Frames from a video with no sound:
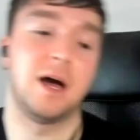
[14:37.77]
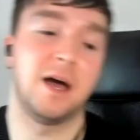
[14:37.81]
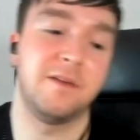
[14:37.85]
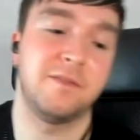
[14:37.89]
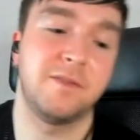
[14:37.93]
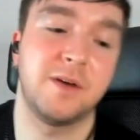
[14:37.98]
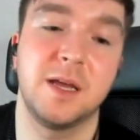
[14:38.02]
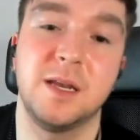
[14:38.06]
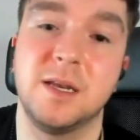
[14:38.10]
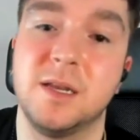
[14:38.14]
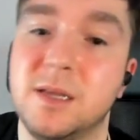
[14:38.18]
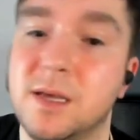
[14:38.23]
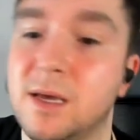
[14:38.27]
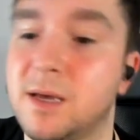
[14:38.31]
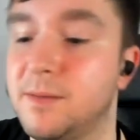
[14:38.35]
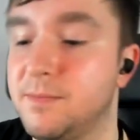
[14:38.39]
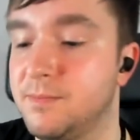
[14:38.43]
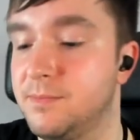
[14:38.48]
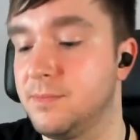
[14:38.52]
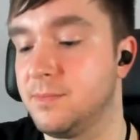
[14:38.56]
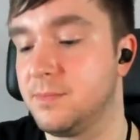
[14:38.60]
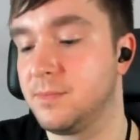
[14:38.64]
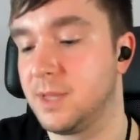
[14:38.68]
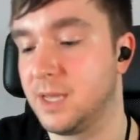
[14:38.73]
I find
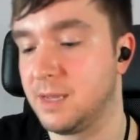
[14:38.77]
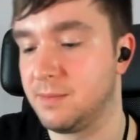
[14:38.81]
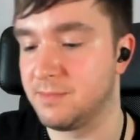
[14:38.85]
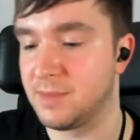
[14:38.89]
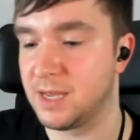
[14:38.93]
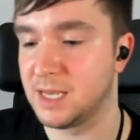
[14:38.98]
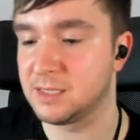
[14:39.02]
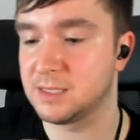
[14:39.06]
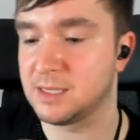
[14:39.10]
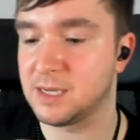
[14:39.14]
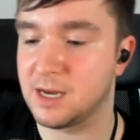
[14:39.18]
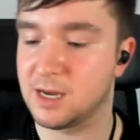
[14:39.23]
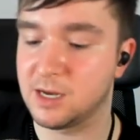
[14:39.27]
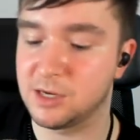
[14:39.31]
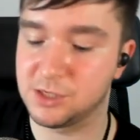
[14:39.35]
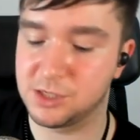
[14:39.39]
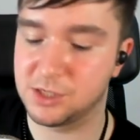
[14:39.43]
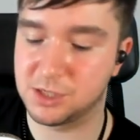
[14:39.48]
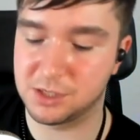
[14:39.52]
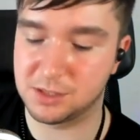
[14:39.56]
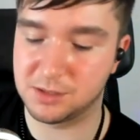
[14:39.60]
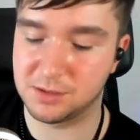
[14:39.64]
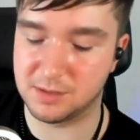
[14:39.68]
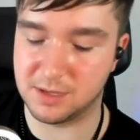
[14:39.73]
um, like
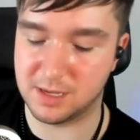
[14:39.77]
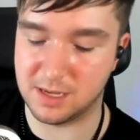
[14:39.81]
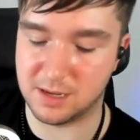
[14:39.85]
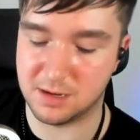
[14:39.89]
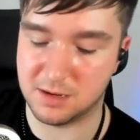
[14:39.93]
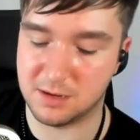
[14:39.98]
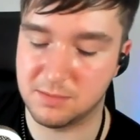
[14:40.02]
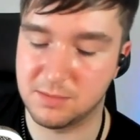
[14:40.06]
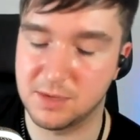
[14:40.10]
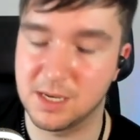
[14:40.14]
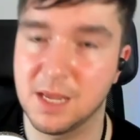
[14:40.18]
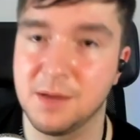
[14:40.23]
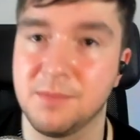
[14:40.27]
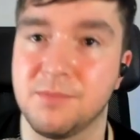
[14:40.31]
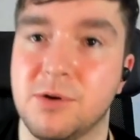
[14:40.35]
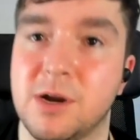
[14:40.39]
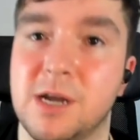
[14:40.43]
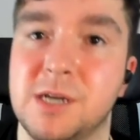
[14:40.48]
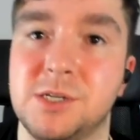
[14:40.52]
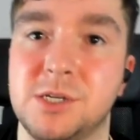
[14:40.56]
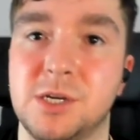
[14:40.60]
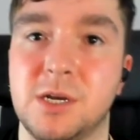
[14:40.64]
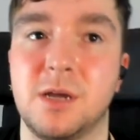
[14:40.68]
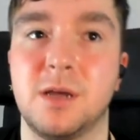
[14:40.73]
massage and deep
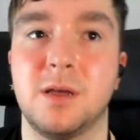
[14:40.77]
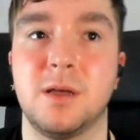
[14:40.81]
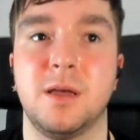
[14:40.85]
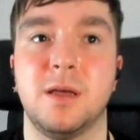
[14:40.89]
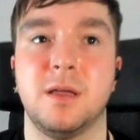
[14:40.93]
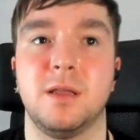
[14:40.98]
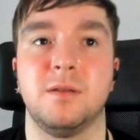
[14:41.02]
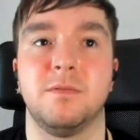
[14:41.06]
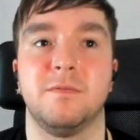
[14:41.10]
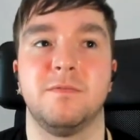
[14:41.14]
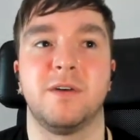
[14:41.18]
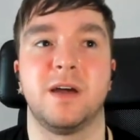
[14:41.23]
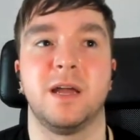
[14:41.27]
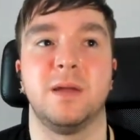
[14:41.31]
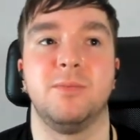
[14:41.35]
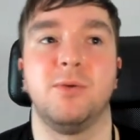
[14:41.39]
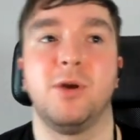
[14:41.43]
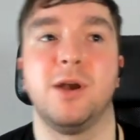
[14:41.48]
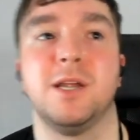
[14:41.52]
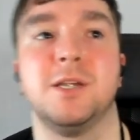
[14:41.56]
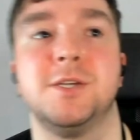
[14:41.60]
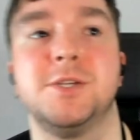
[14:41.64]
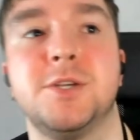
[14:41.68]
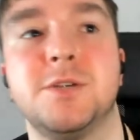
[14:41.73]
pressure and
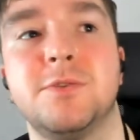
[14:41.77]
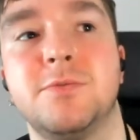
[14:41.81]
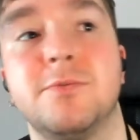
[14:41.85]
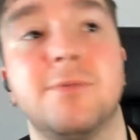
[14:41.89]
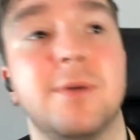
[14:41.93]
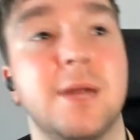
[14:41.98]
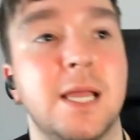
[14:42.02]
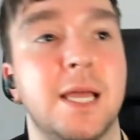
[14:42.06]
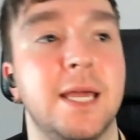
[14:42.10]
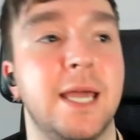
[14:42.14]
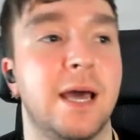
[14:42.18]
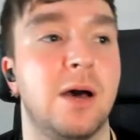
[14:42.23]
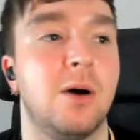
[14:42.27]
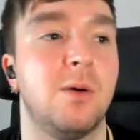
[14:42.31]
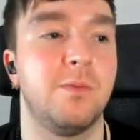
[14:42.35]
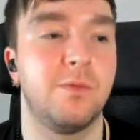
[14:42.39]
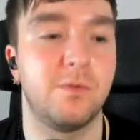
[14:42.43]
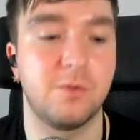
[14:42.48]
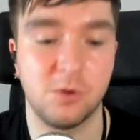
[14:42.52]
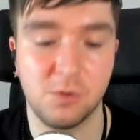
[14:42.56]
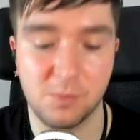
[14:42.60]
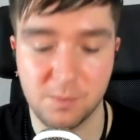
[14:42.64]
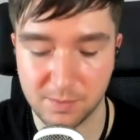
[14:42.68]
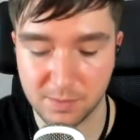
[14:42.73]
vibration really
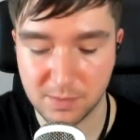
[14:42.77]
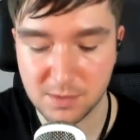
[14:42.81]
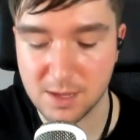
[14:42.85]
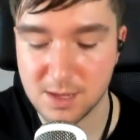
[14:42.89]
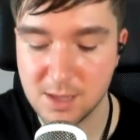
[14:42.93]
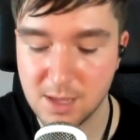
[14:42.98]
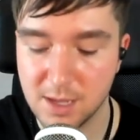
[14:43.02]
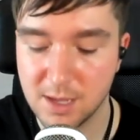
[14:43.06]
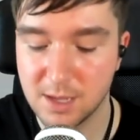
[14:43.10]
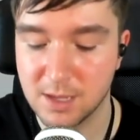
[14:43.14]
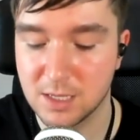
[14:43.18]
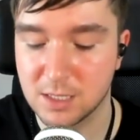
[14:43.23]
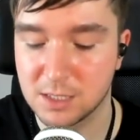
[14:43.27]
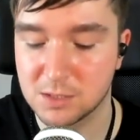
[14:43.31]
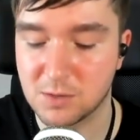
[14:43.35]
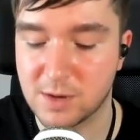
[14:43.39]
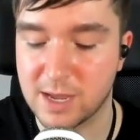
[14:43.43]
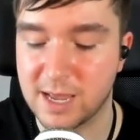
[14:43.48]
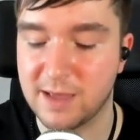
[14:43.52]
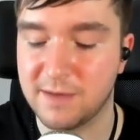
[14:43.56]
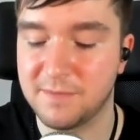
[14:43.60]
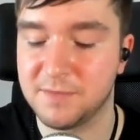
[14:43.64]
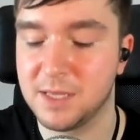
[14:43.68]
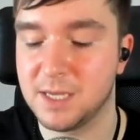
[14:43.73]
helpful. So
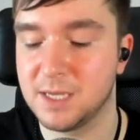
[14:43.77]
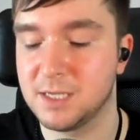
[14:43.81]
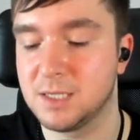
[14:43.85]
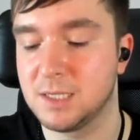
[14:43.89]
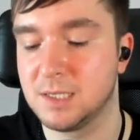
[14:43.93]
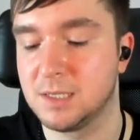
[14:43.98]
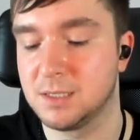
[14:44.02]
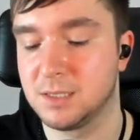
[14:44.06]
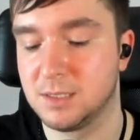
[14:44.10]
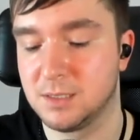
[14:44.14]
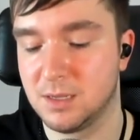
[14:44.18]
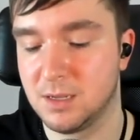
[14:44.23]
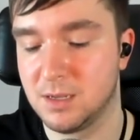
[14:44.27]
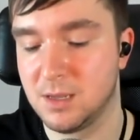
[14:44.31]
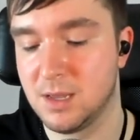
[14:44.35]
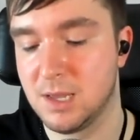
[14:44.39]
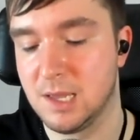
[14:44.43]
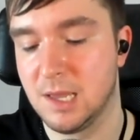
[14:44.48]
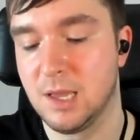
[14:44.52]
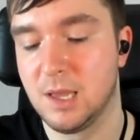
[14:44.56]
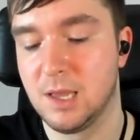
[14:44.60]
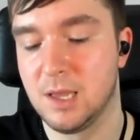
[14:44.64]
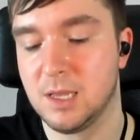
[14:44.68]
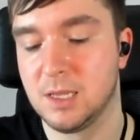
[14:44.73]
I have this
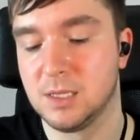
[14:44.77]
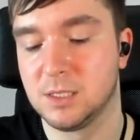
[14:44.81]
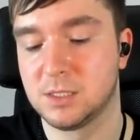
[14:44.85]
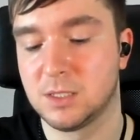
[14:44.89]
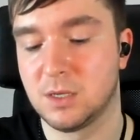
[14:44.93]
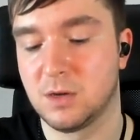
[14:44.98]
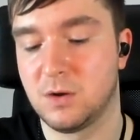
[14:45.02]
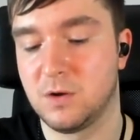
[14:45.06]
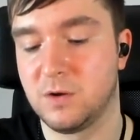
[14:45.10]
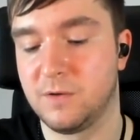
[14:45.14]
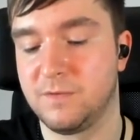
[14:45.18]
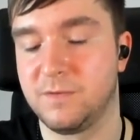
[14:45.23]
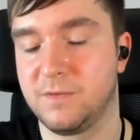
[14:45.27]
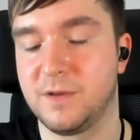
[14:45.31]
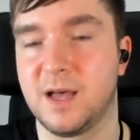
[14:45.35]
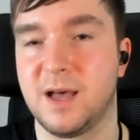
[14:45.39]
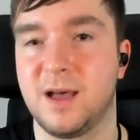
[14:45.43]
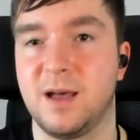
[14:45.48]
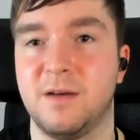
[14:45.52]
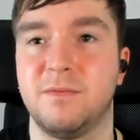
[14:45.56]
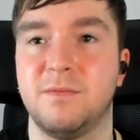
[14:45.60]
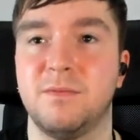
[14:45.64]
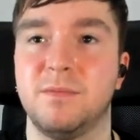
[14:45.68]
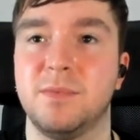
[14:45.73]
sort of
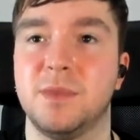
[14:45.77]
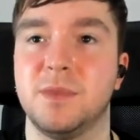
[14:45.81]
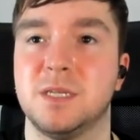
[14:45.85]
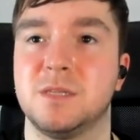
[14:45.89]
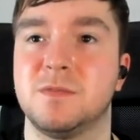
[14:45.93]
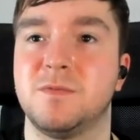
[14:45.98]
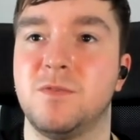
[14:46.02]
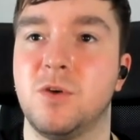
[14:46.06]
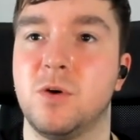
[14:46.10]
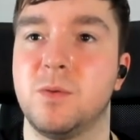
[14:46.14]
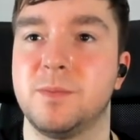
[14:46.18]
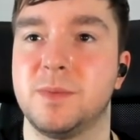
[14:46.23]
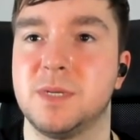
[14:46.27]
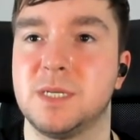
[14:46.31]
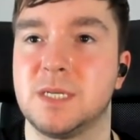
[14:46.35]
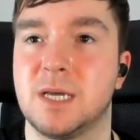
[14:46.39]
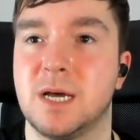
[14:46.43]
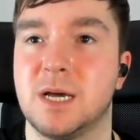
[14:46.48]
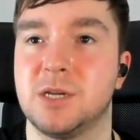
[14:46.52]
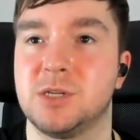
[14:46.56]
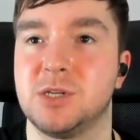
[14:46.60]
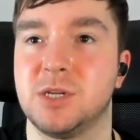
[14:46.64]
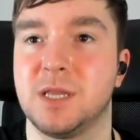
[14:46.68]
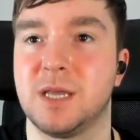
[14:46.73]
uh, this foot
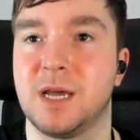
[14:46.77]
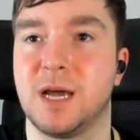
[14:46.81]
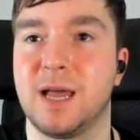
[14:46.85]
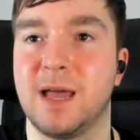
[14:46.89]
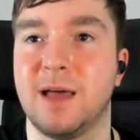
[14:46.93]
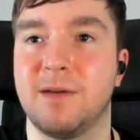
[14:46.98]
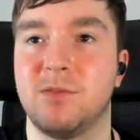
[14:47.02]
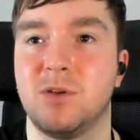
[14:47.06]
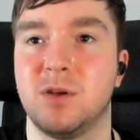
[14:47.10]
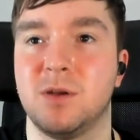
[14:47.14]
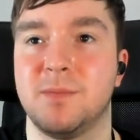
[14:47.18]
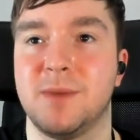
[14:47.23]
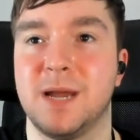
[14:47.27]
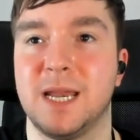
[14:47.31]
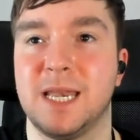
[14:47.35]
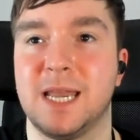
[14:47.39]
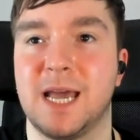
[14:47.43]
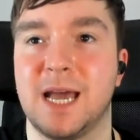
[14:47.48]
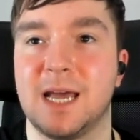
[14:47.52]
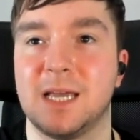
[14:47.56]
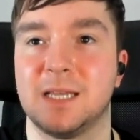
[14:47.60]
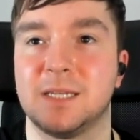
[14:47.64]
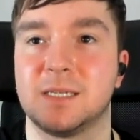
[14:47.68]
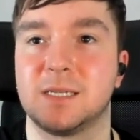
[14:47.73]
massager that I have under my
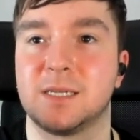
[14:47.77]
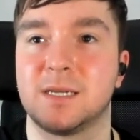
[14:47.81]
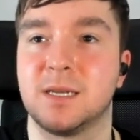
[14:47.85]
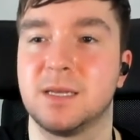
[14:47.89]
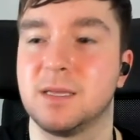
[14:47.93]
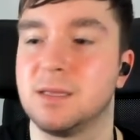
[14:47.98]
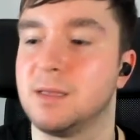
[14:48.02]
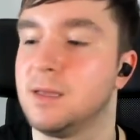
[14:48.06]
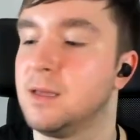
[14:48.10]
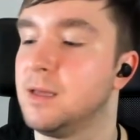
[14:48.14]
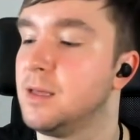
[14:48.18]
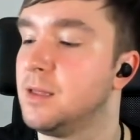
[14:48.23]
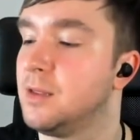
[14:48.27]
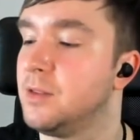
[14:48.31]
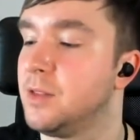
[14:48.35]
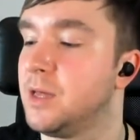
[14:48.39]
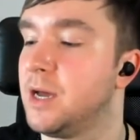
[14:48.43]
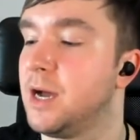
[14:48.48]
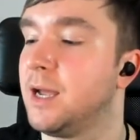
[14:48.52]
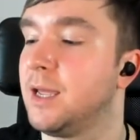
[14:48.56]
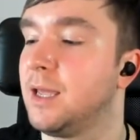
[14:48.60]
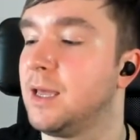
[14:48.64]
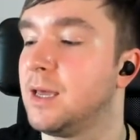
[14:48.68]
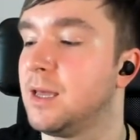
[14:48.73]
desk
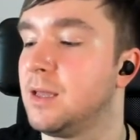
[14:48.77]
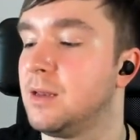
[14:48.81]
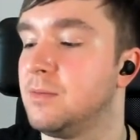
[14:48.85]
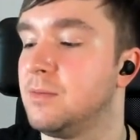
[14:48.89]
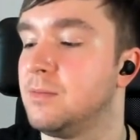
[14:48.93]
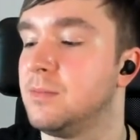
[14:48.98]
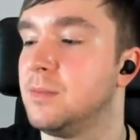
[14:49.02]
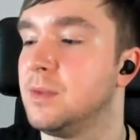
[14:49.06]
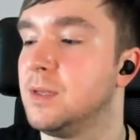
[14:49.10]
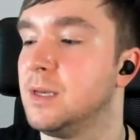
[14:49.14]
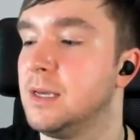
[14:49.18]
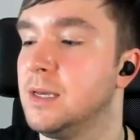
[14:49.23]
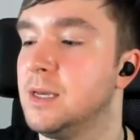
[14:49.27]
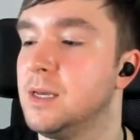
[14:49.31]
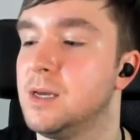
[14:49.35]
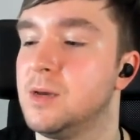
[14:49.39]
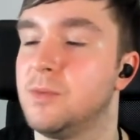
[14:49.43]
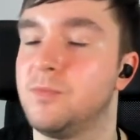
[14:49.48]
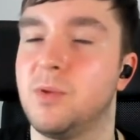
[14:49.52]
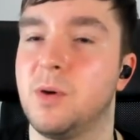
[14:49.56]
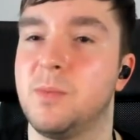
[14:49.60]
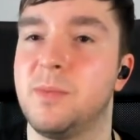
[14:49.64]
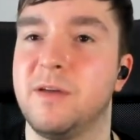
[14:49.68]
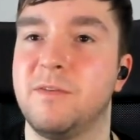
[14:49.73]
that I can nice
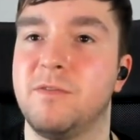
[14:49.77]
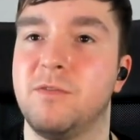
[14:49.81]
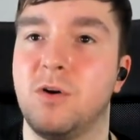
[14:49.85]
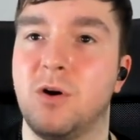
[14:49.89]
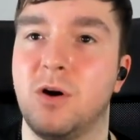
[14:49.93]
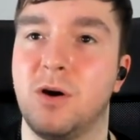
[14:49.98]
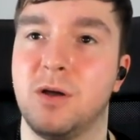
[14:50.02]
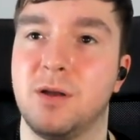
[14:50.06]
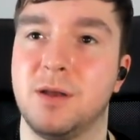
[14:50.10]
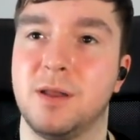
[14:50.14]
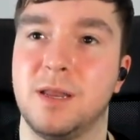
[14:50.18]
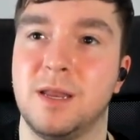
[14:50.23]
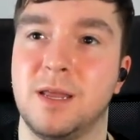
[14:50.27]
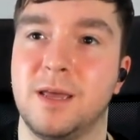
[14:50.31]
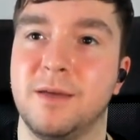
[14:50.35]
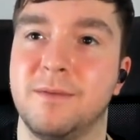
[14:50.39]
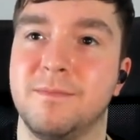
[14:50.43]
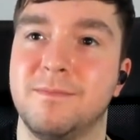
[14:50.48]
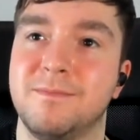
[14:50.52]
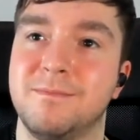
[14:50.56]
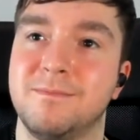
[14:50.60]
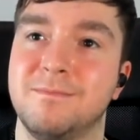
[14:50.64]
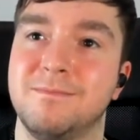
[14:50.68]
put my foot on and it